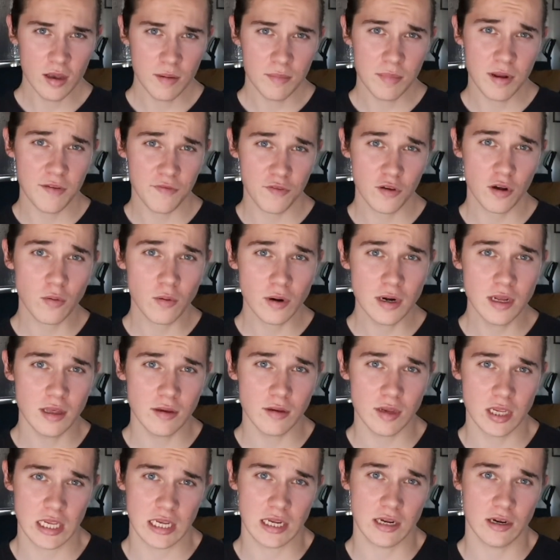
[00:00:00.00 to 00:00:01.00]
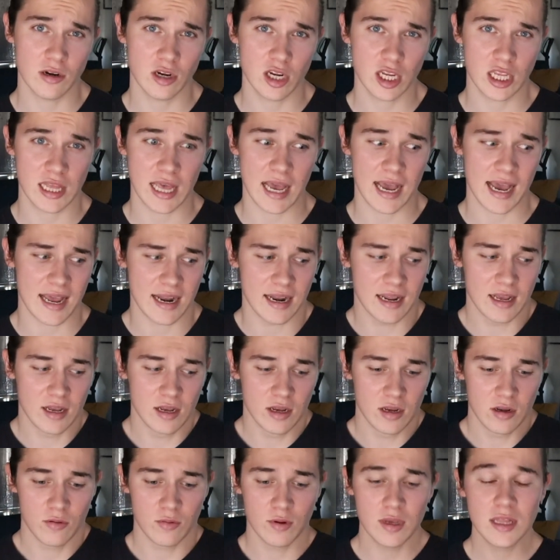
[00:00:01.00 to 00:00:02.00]
But if you're one of those singers that
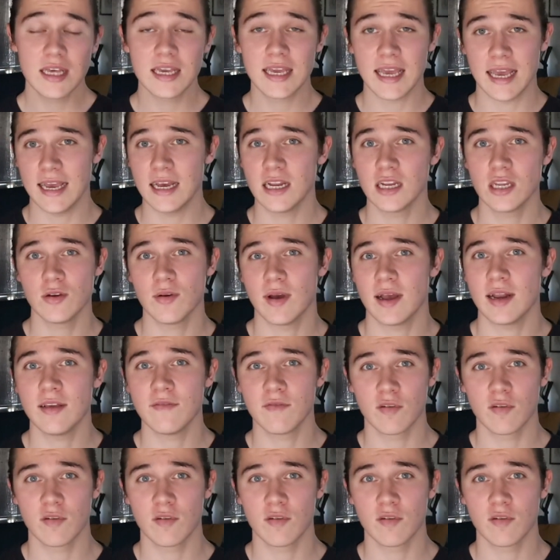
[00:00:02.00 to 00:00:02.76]
really can't do any